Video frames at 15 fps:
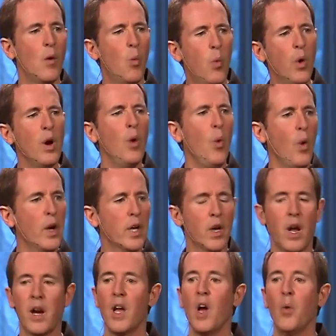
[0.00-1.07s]
We're working
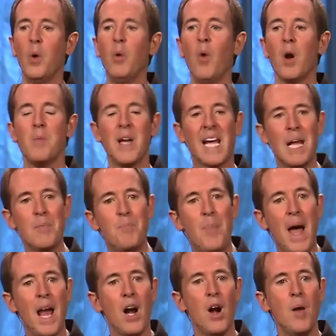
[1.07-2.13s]
on it. We wanna make it
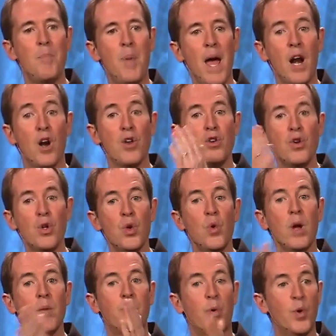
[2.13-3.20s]
better, better, new,
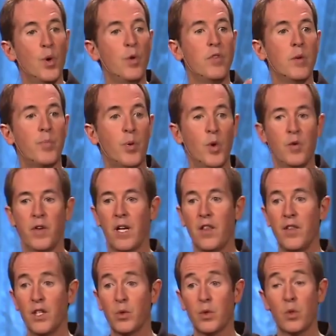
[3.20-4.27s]
improved, improving.
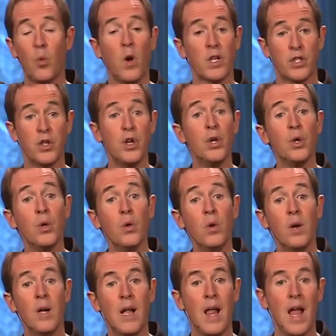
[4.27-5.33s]
This was once new,
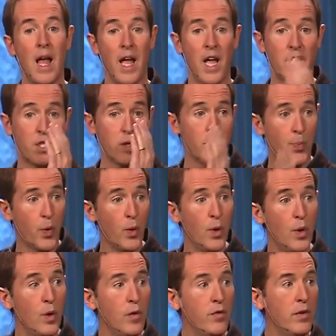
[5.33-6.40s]
it's
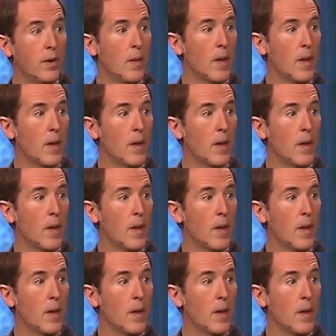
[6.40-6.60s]
improved,